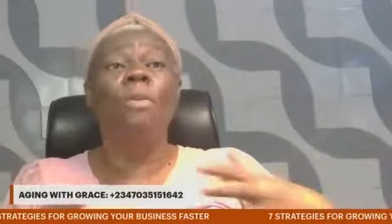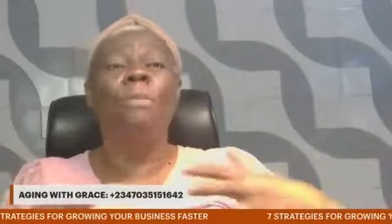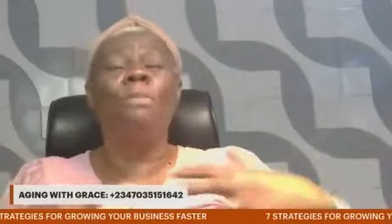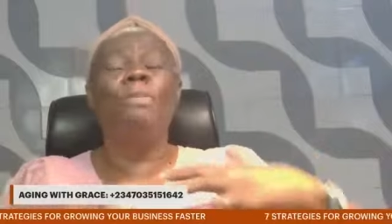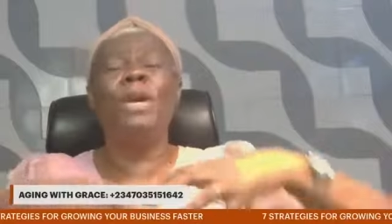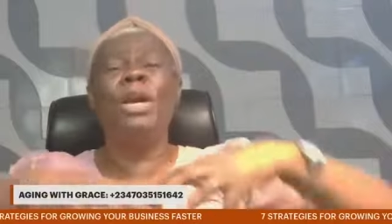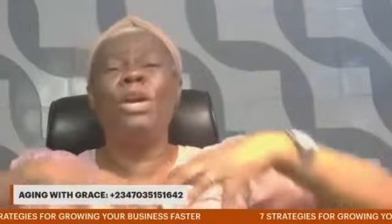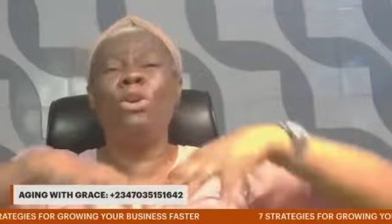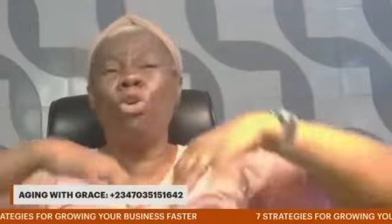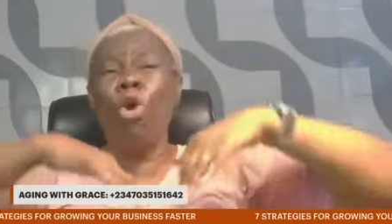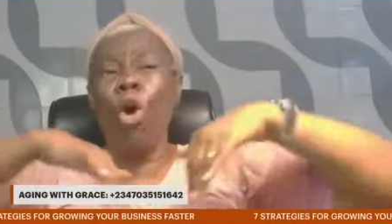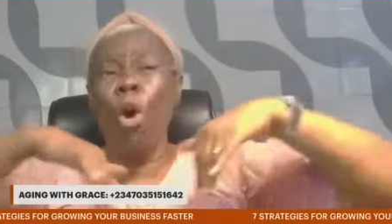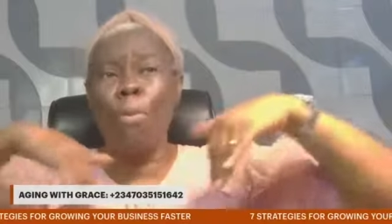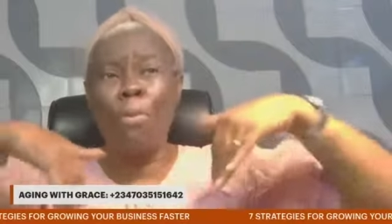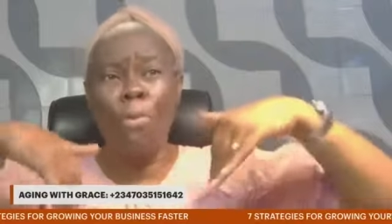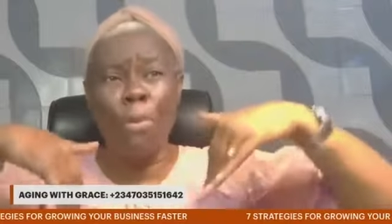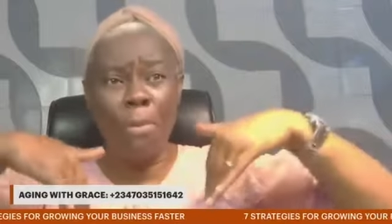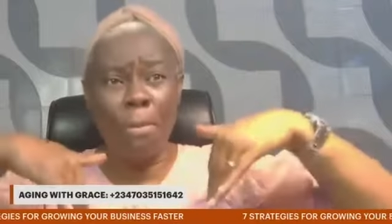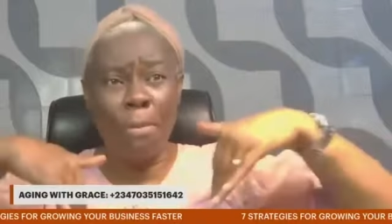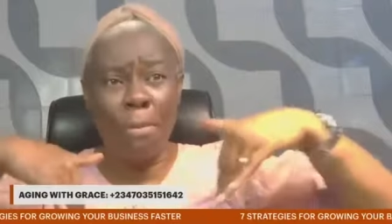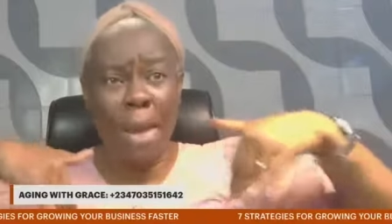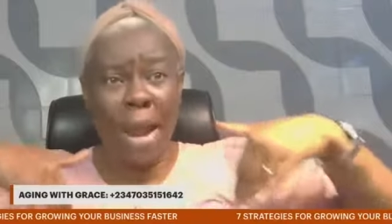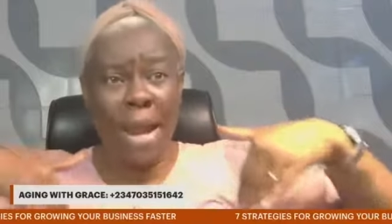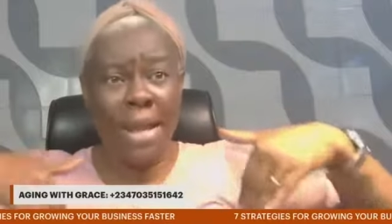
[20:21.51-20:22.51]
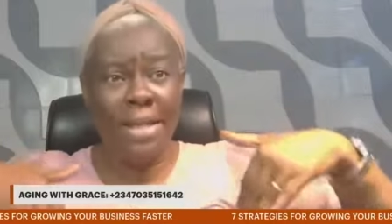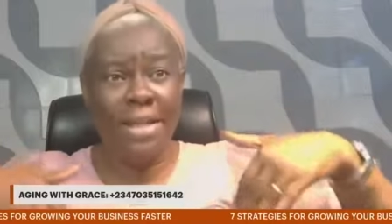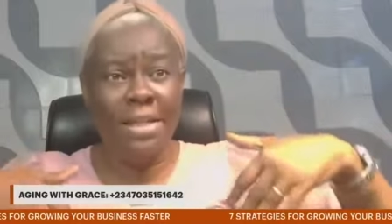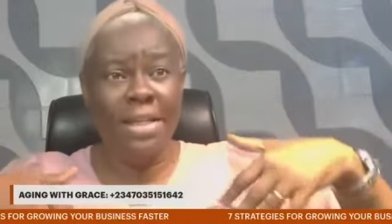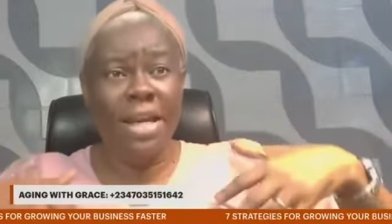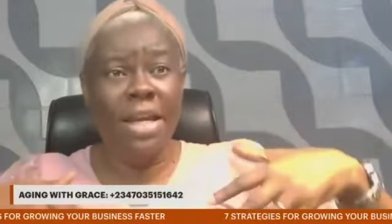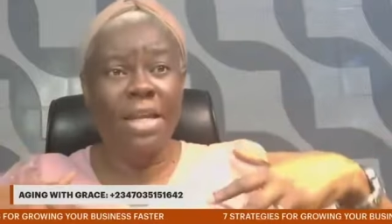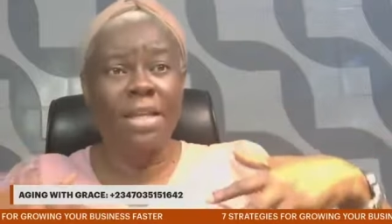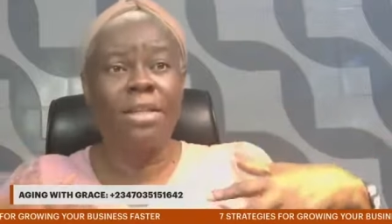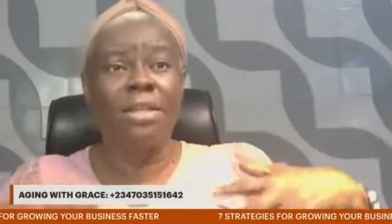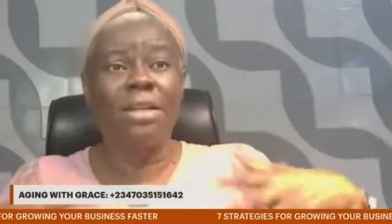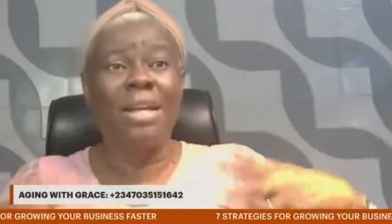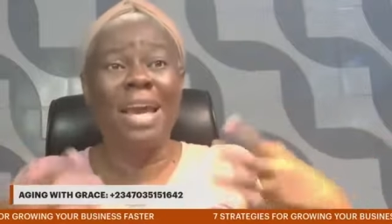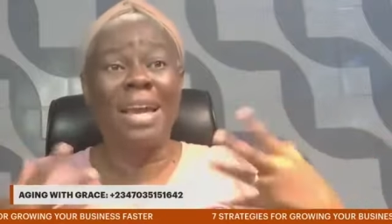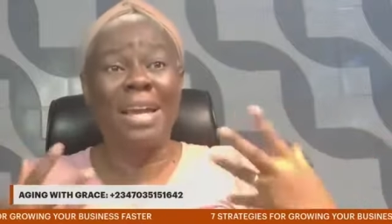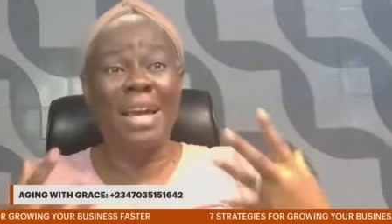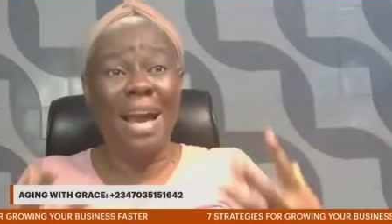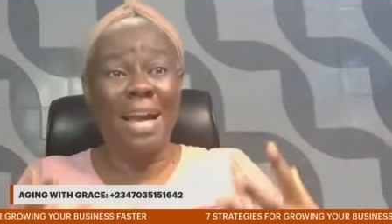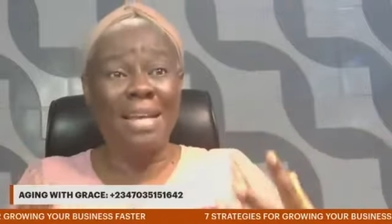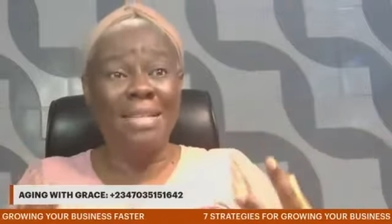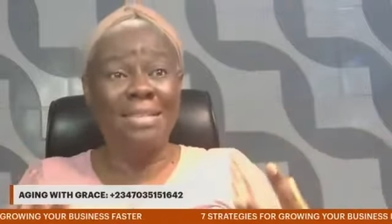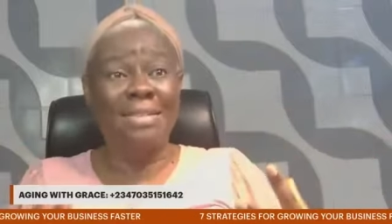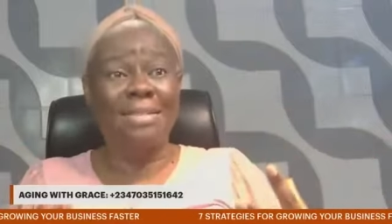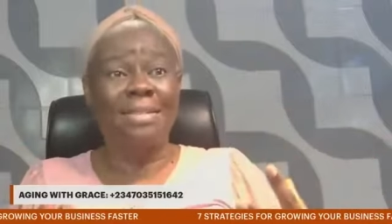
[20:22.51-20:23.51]
being open-minded
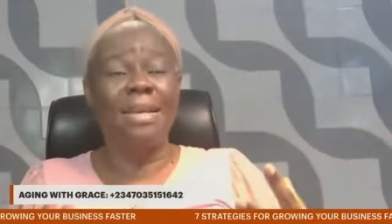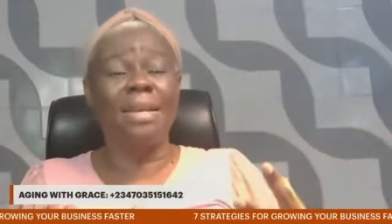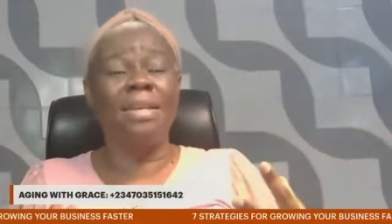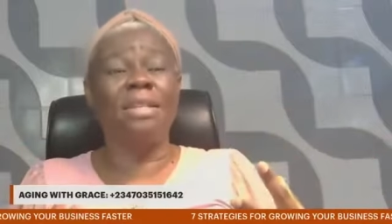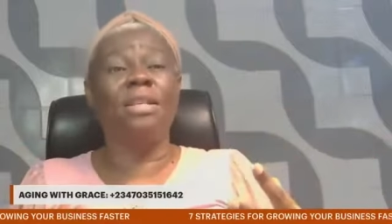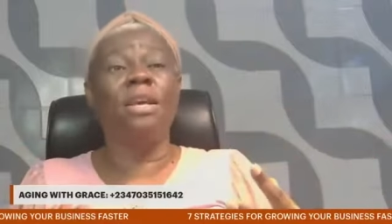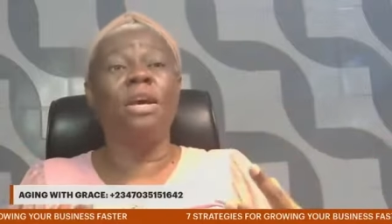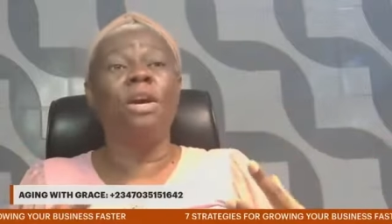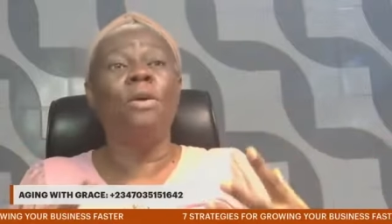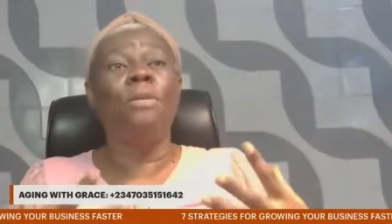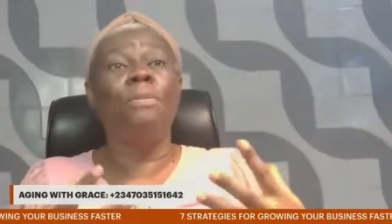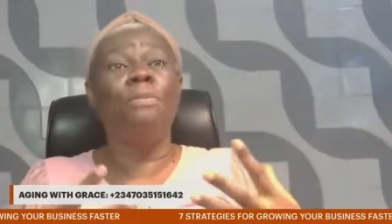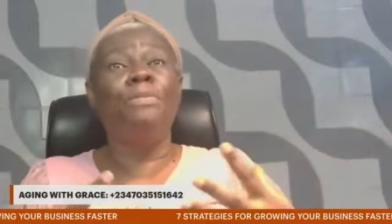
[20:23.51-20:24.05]
like i said